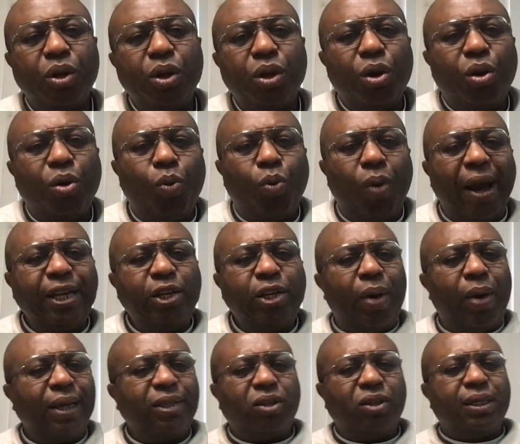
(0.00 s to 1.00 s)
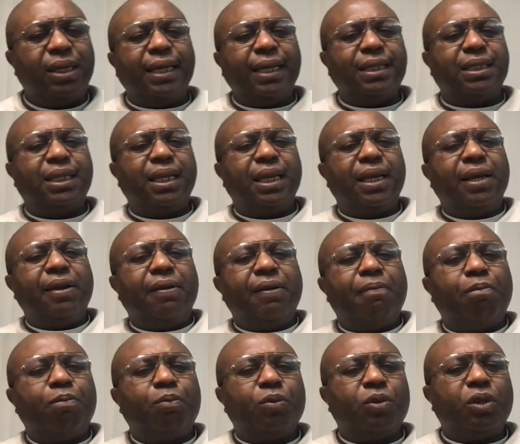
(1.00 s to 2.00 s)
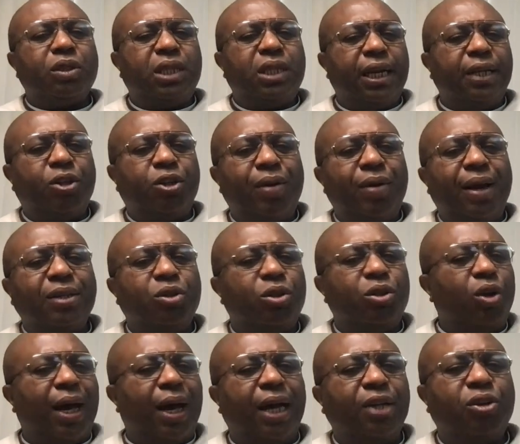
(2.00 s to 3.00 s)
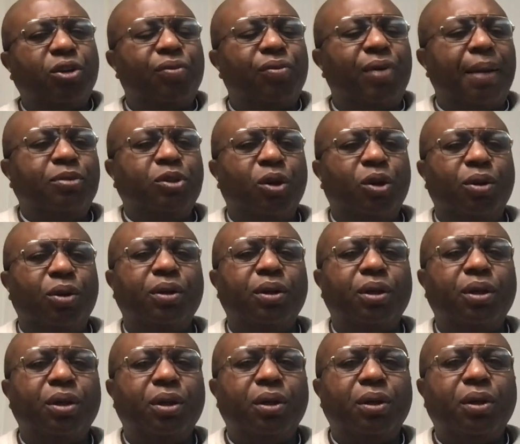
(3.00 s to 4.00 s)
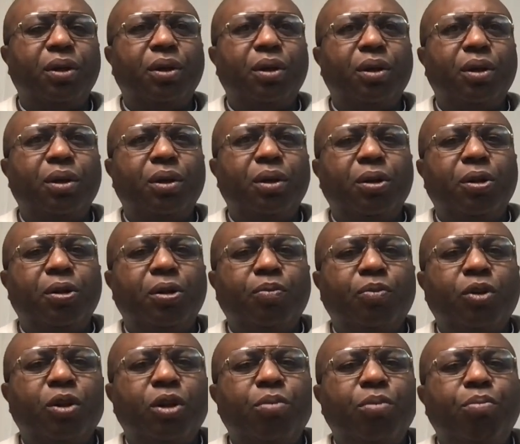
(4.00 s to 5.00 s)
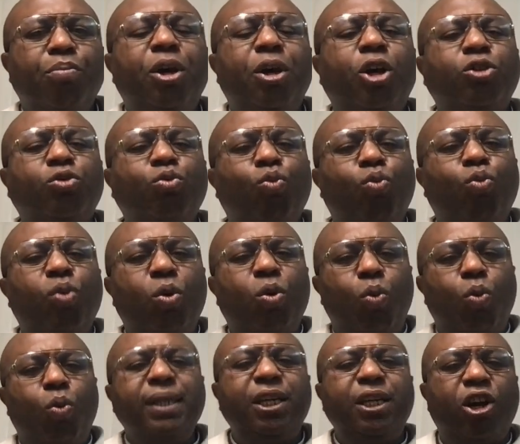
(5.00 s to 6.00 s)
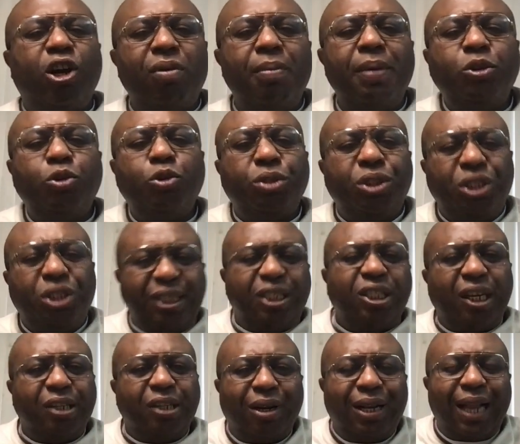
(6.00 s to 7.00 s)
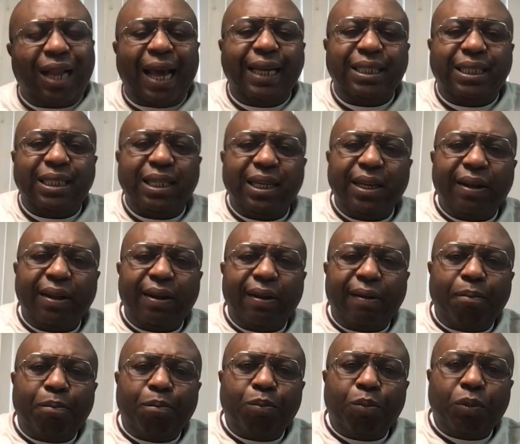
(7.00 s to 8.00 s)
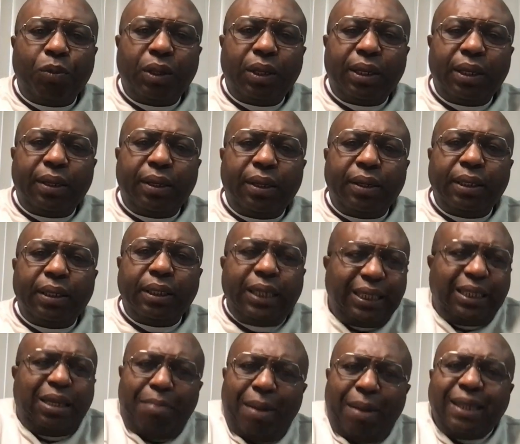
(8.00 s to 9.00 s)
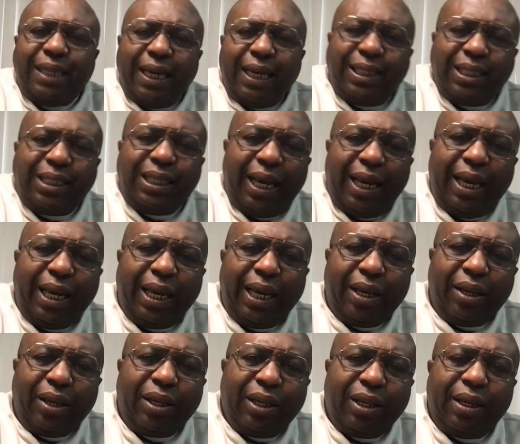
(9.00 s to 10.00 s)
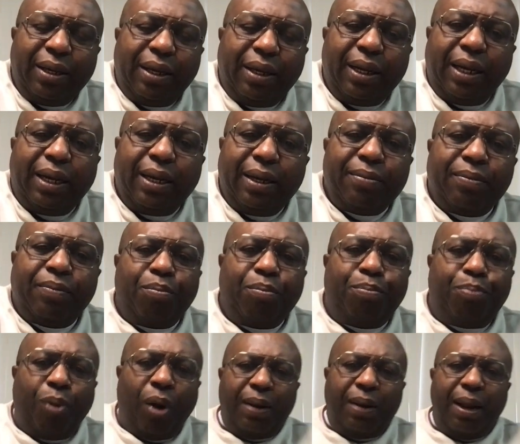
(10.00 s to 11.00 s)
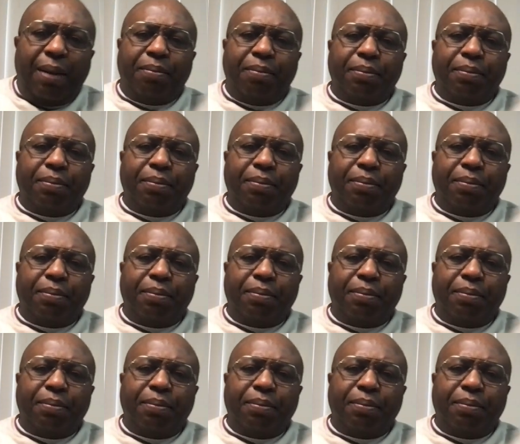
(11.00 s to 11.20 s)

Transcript: Why do I suggest senatorial zone or House of Rep zone? Because we want the government to decentralize this emergency problem.